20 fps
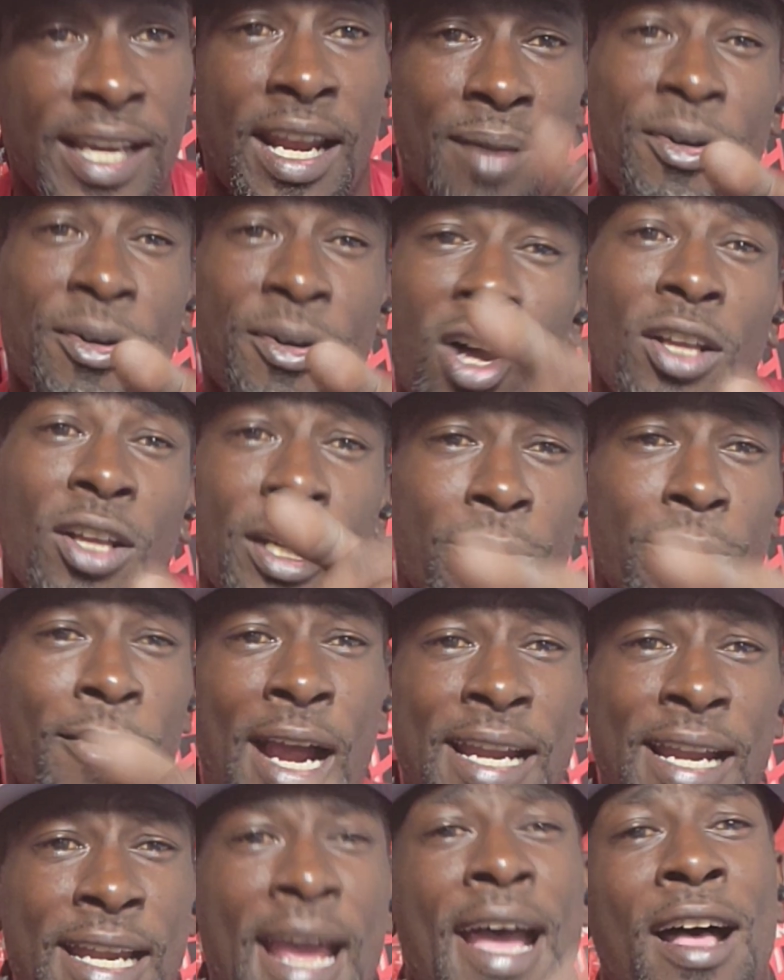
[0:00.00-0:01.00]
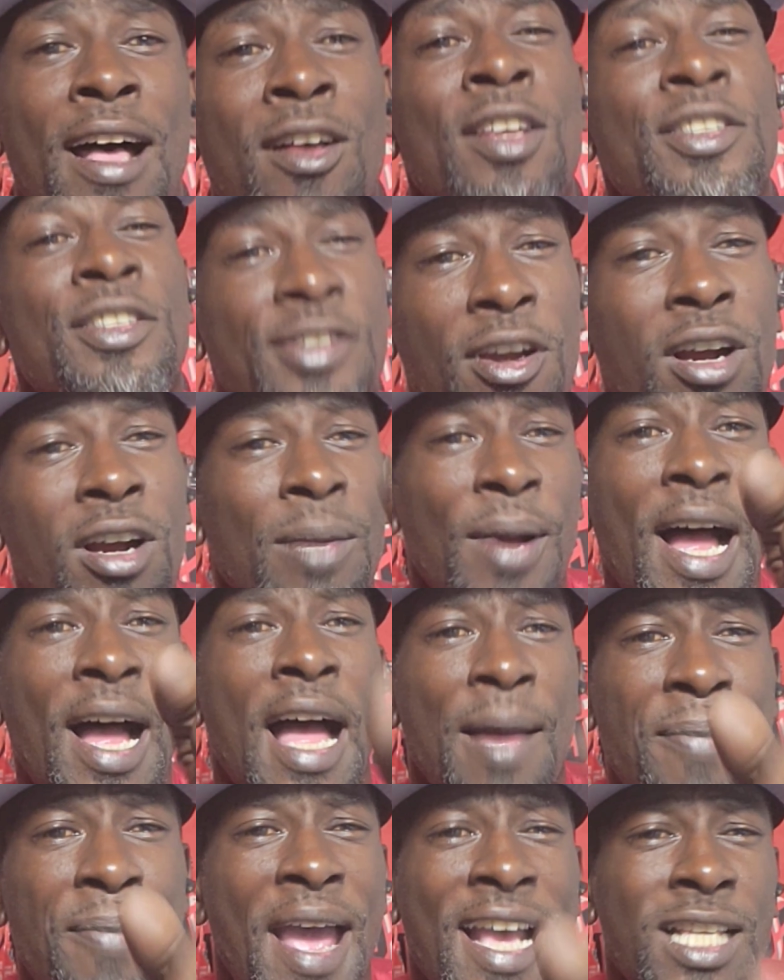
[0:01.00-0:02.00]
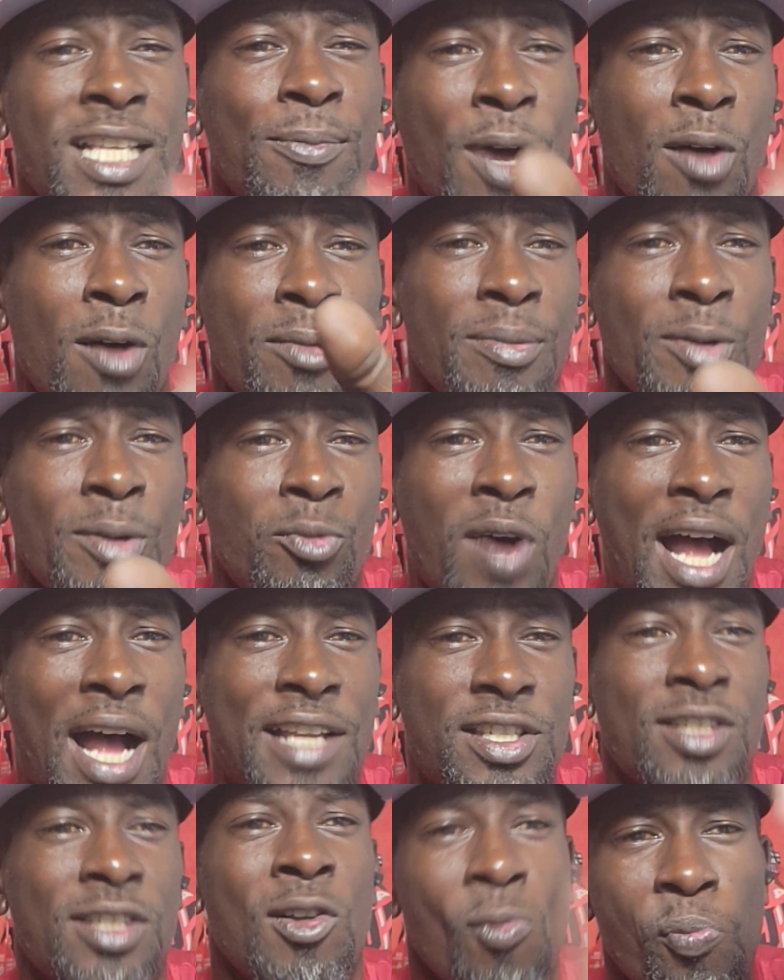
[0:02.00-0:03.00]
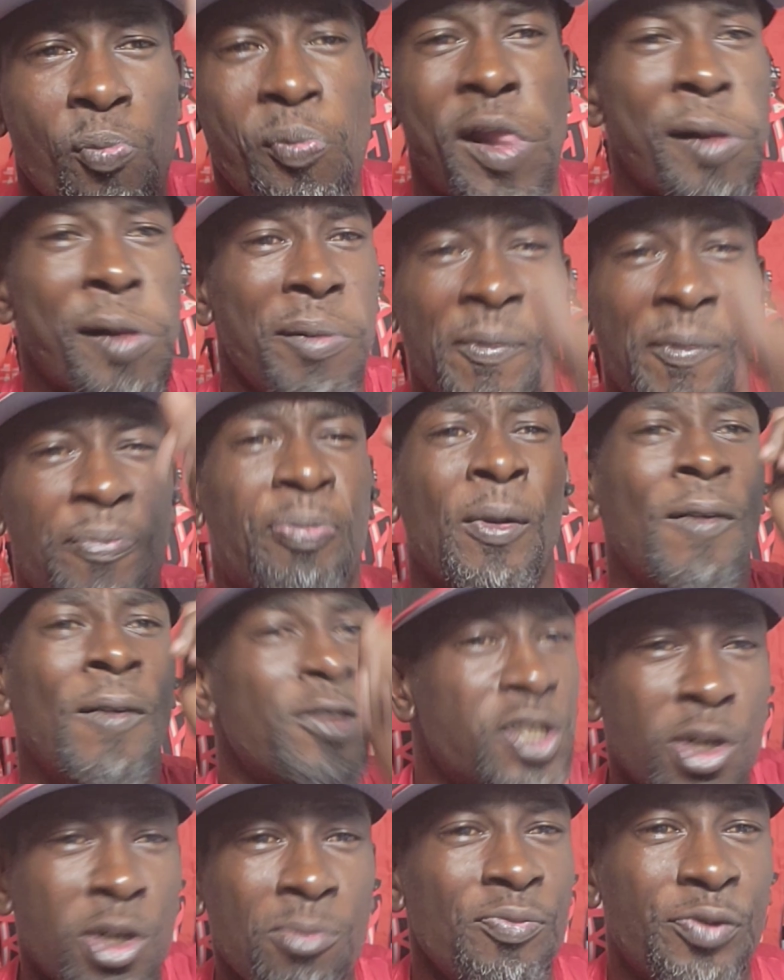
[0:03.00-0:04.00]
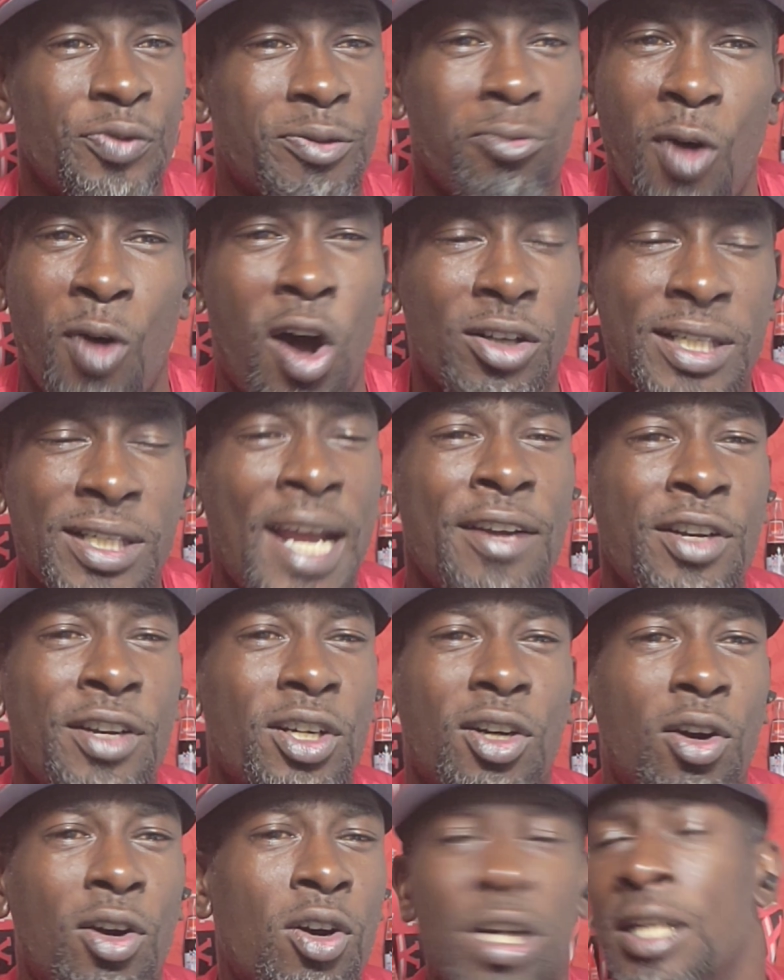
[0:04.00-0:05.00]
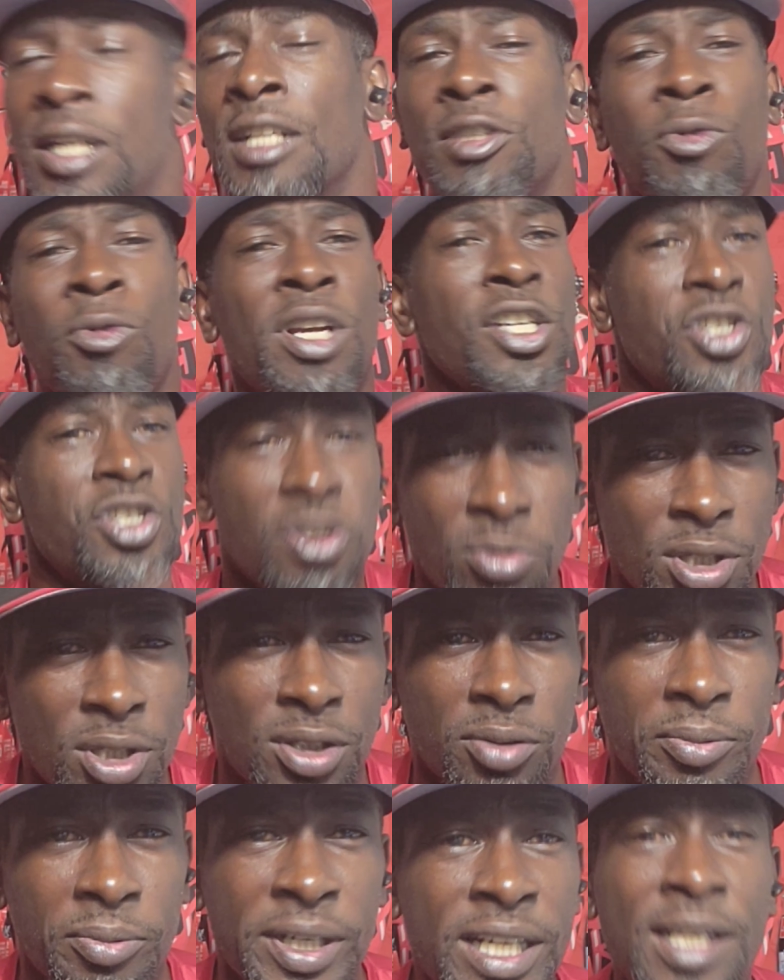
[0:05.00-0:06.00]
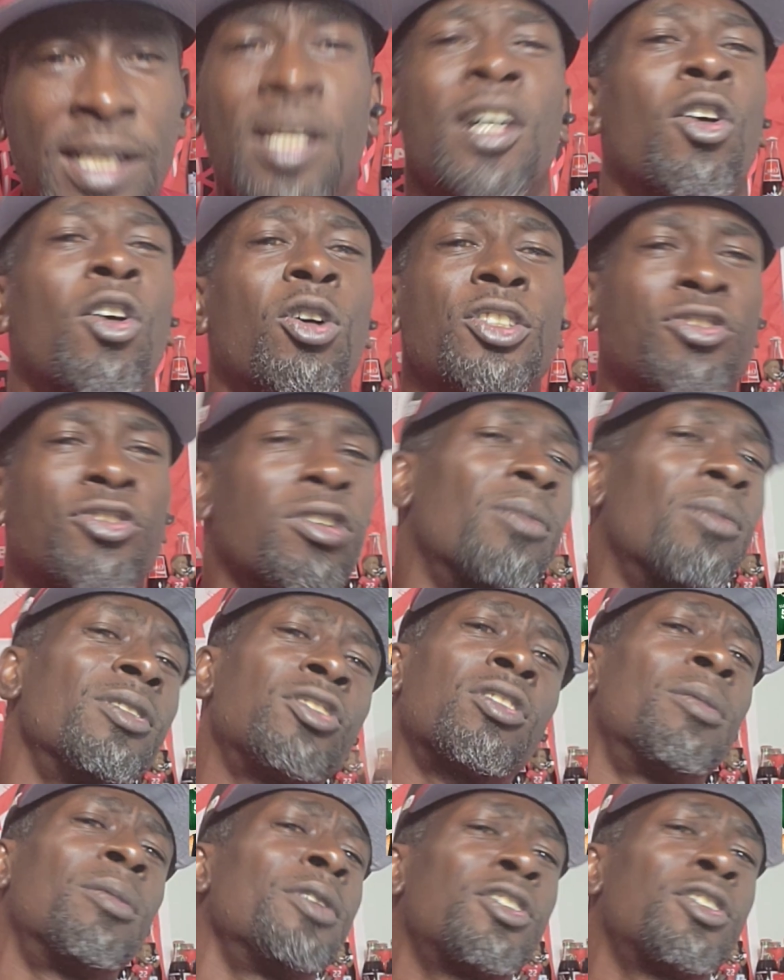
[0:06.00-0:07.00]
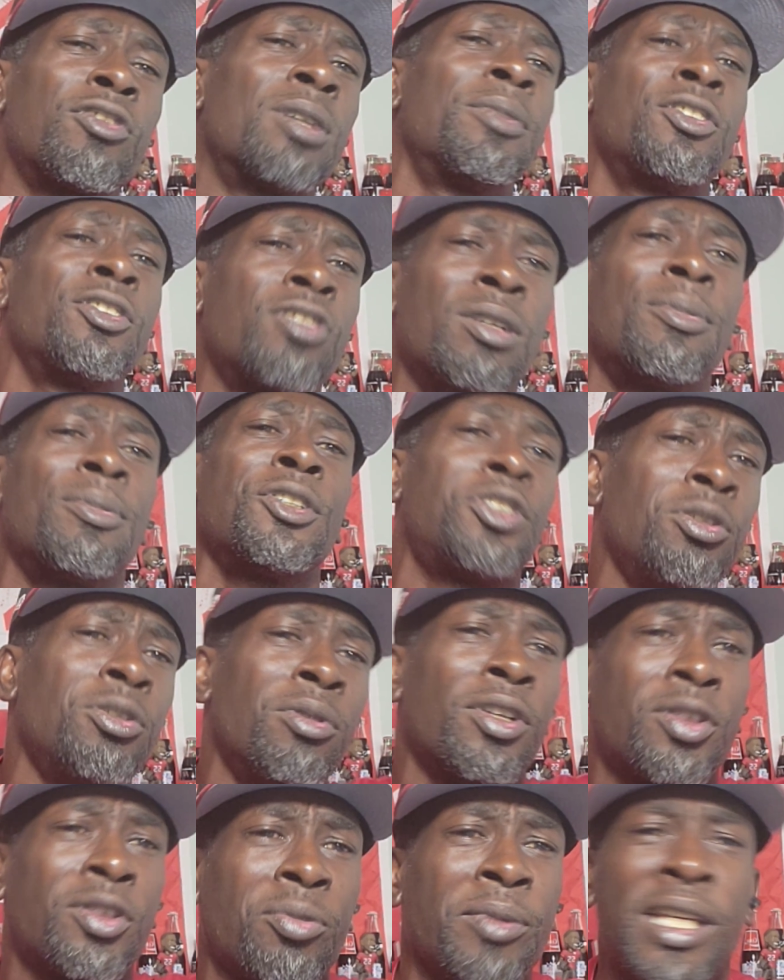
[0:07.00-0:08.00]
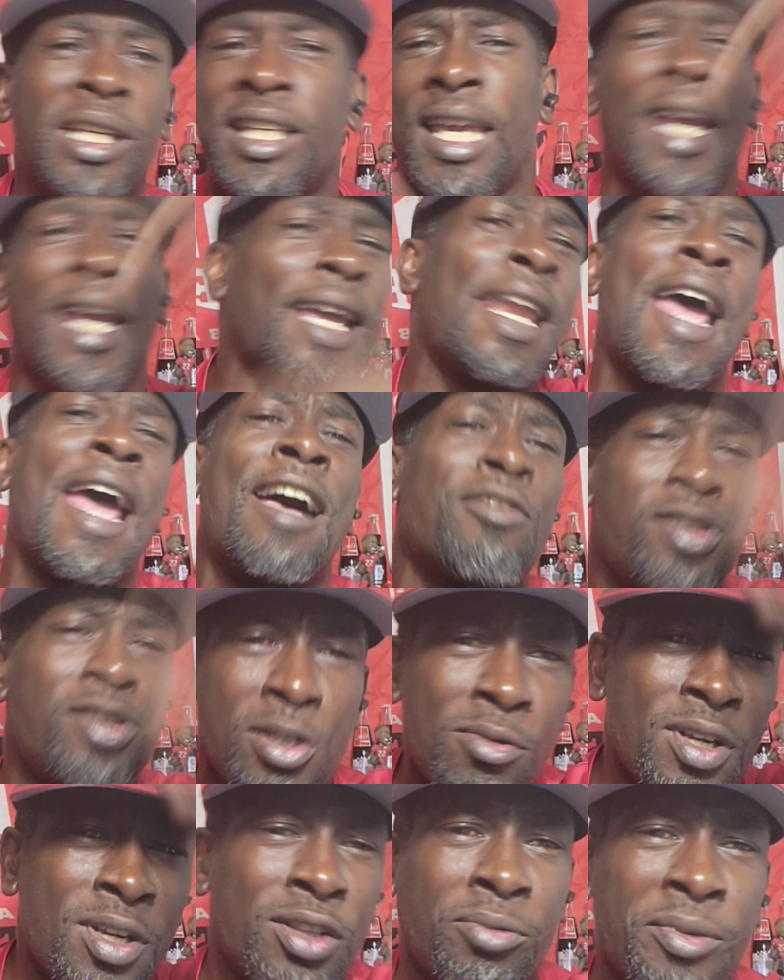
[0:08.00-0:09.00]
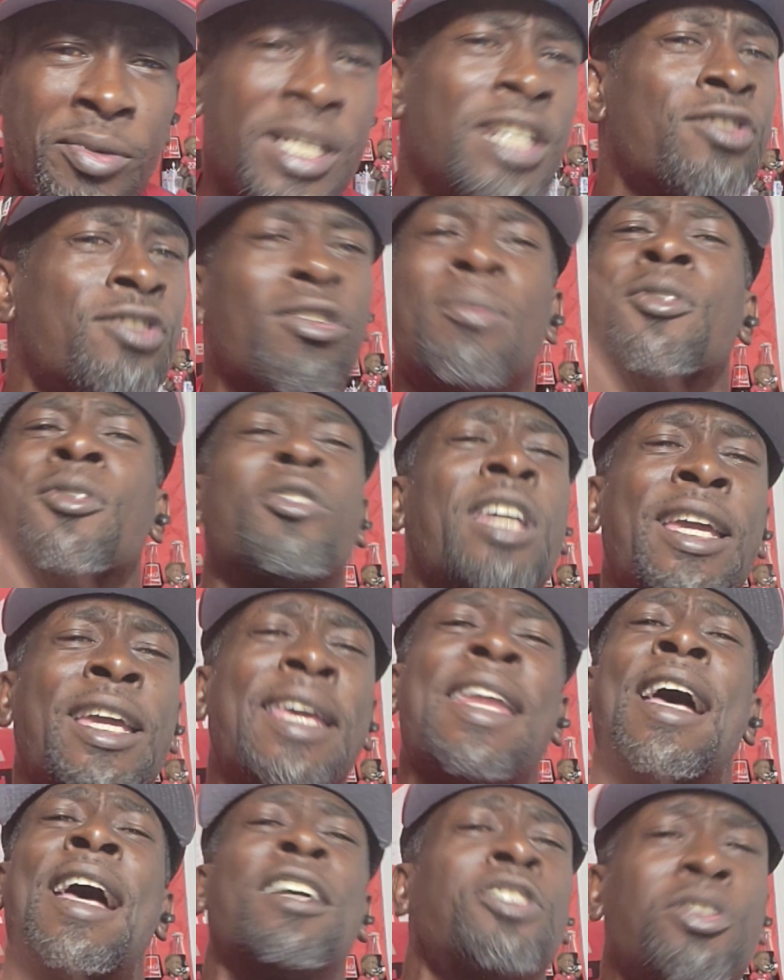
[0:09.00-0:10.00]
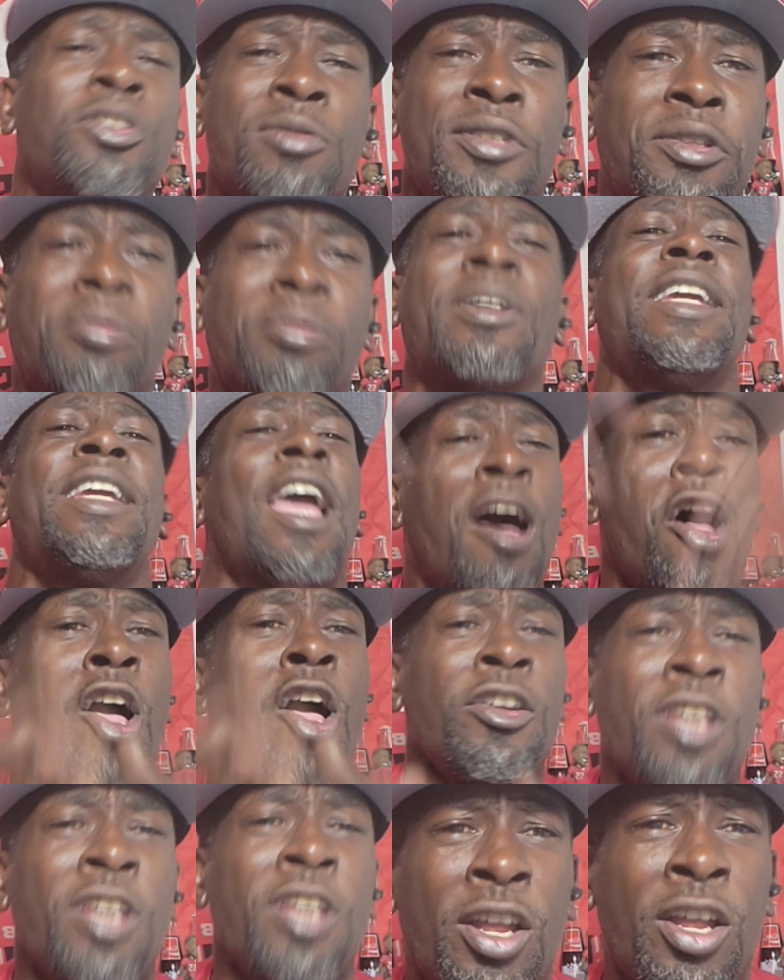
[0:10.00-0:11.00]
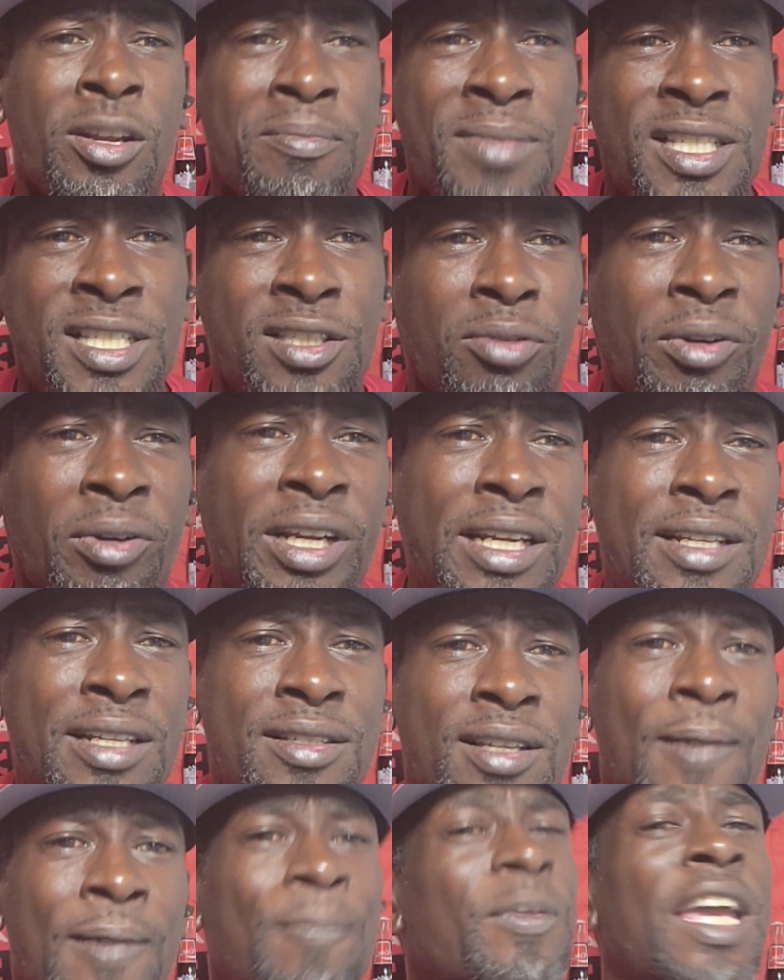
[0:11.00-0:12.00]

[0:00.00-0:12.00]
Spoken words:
And I'm calling it right now. Sorry behind basketball we've been watching. They've been shooting, walk down the court, want to shoot a three, or dribble, dribble, dribble, dribble, shoot a three, kick it out, shoot a three, dribble, kick it out, shoot a three. All y'all have missed threes.